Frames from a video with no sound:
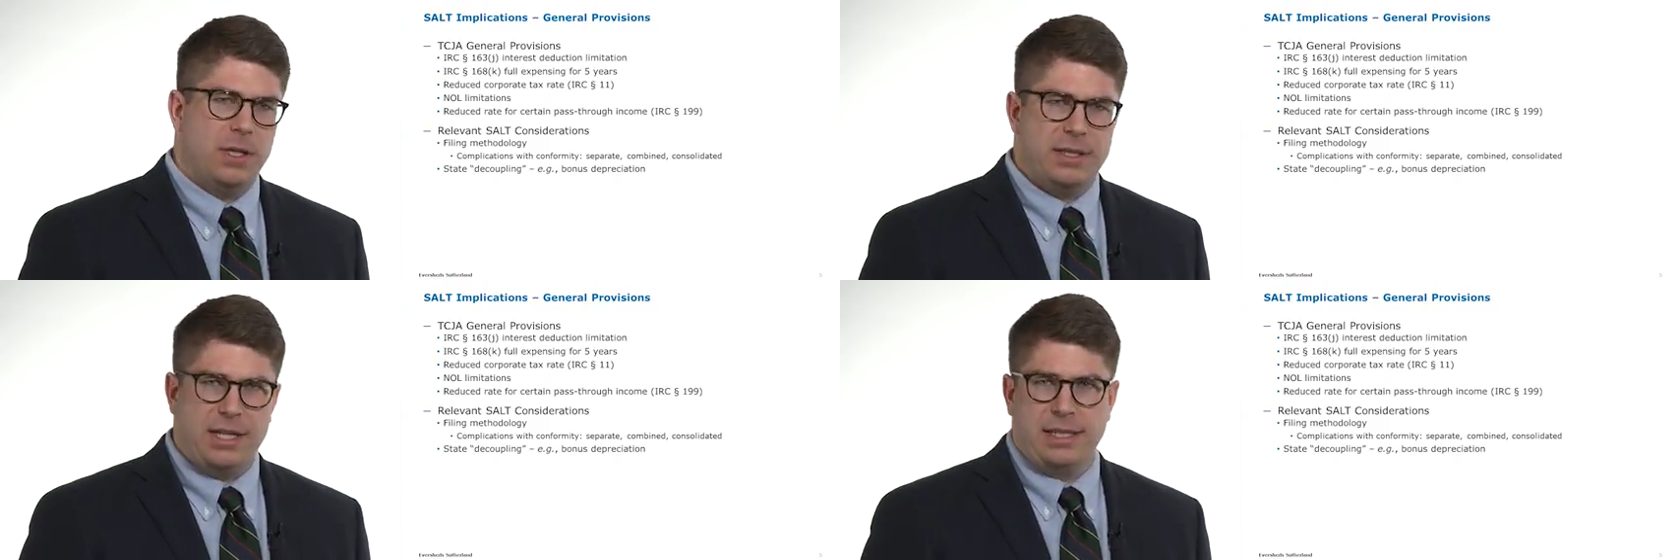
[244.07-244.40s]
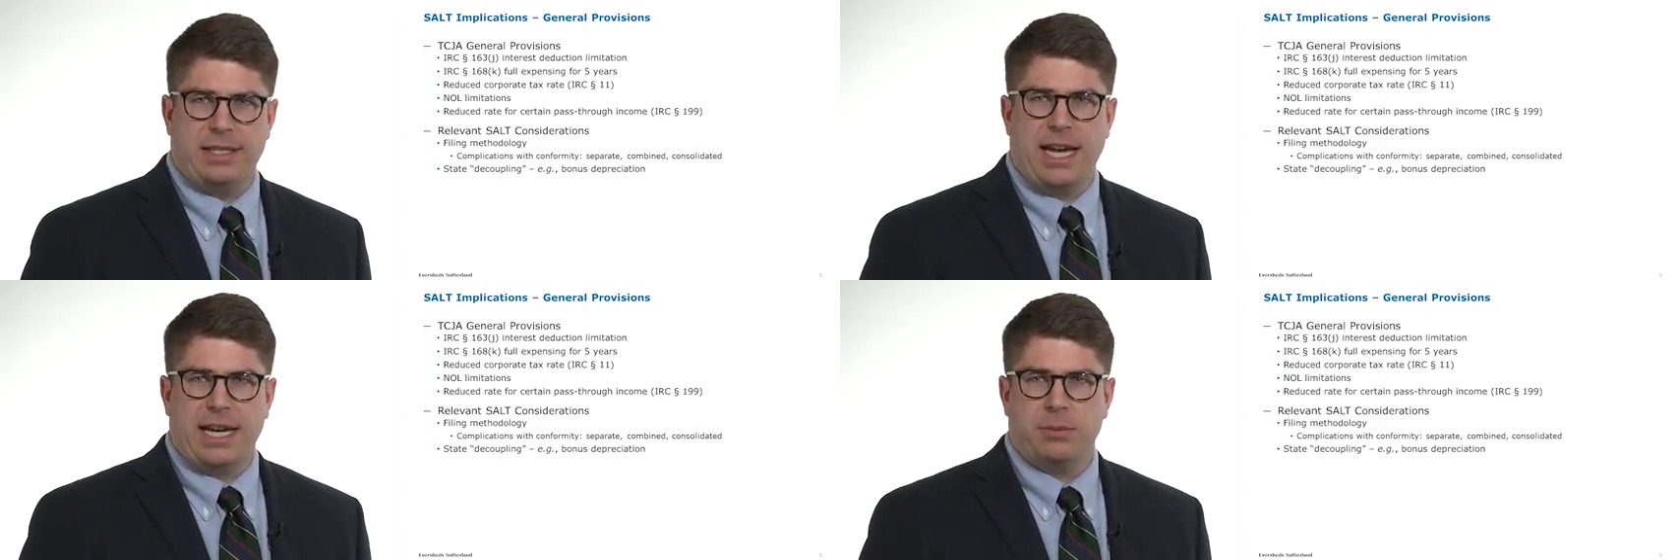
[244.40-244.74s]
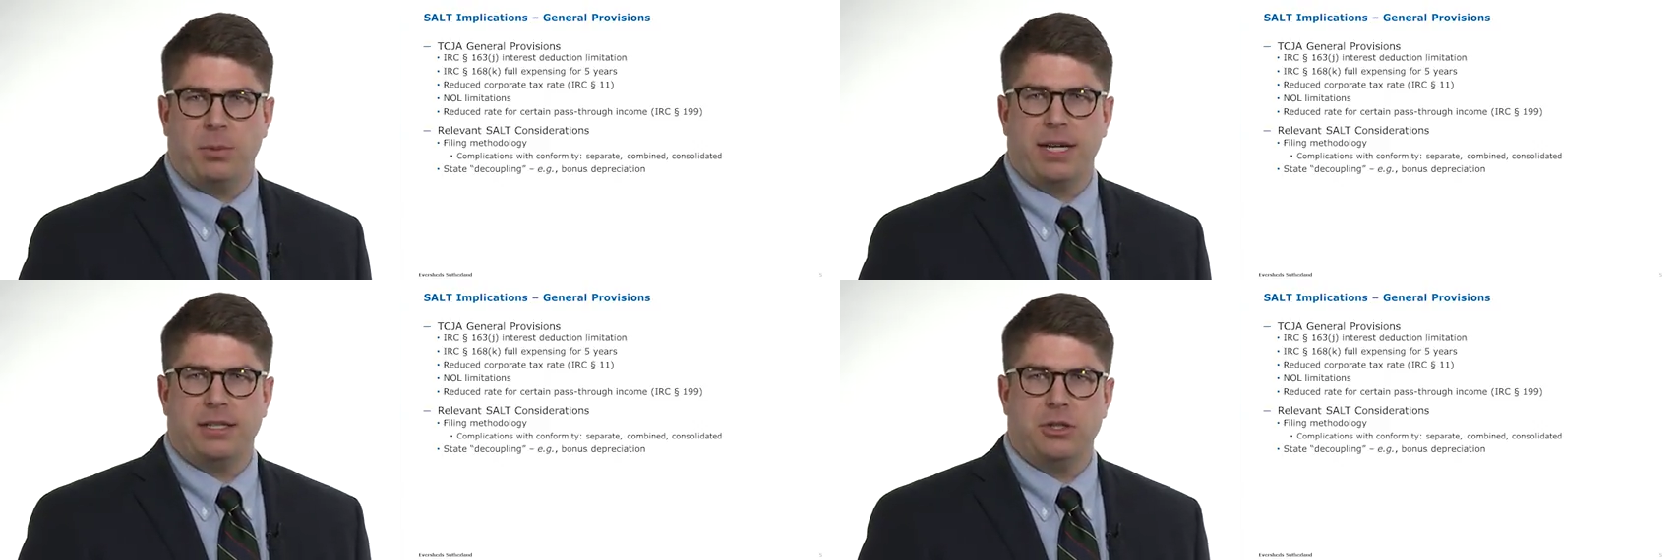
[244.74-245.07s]
state tax
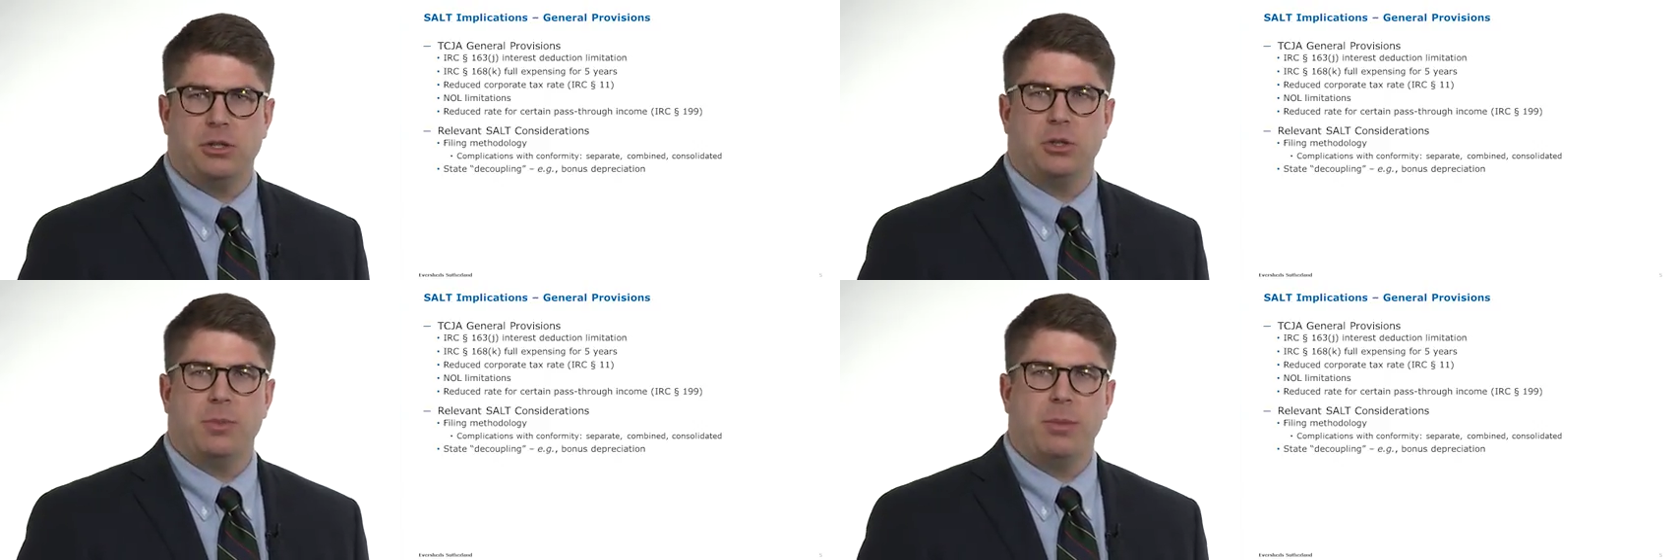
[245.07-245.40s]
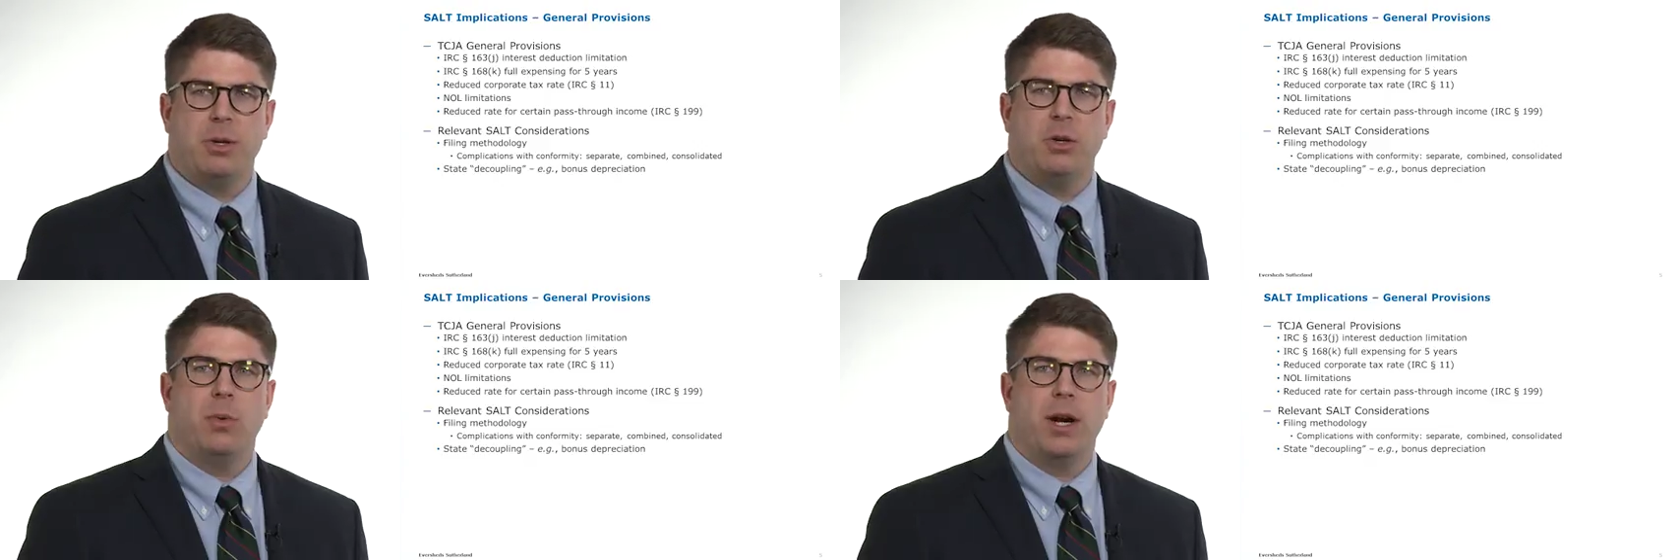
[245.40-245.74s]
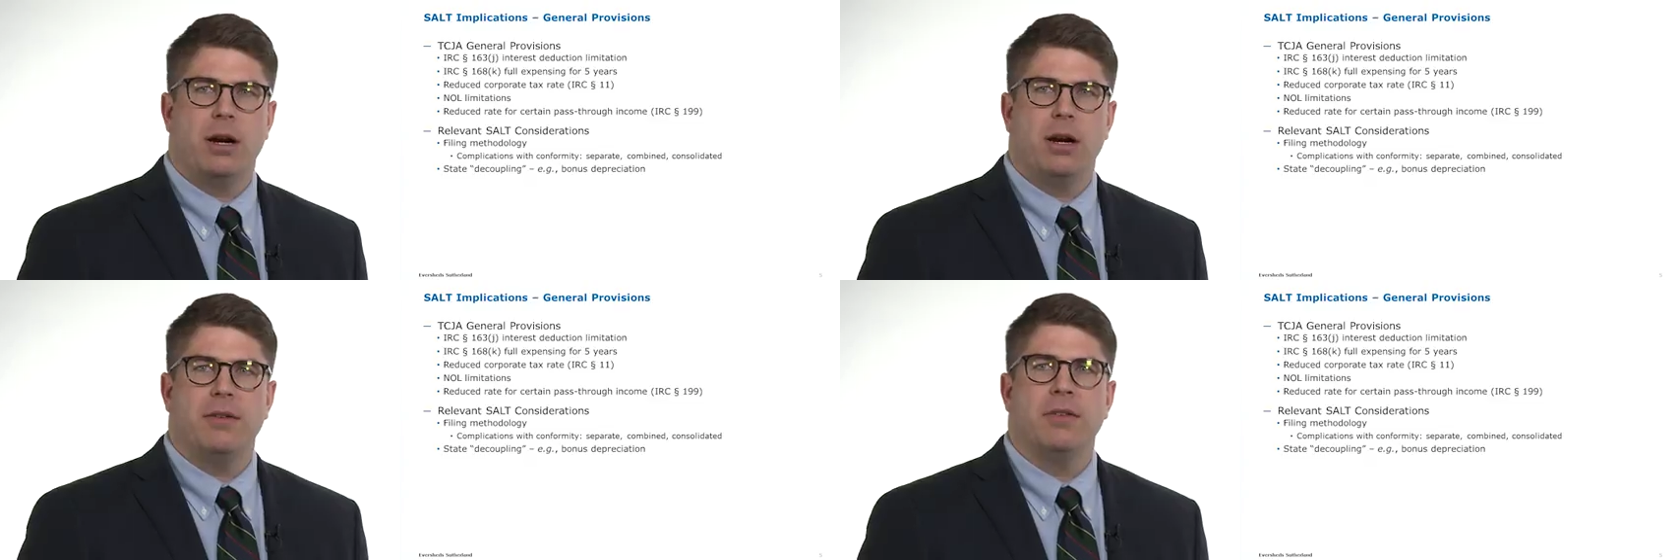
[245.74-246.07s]
practitioners may be
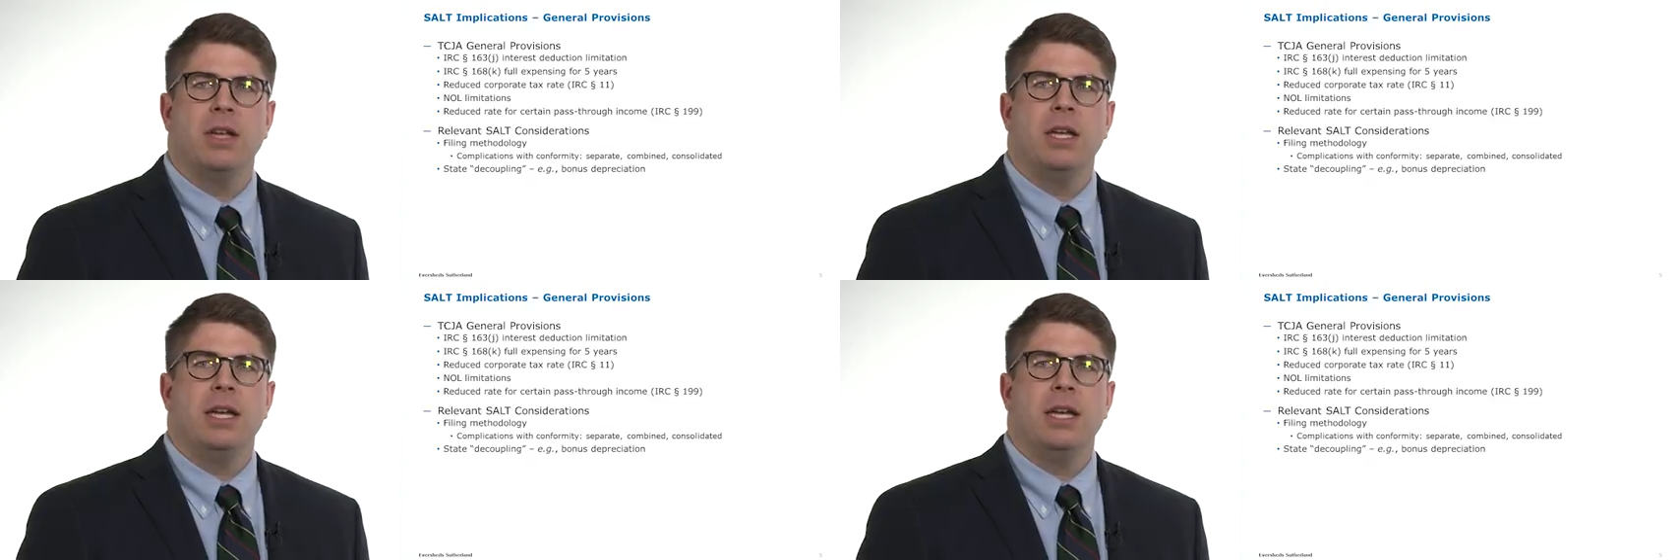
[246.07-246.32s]
aware of,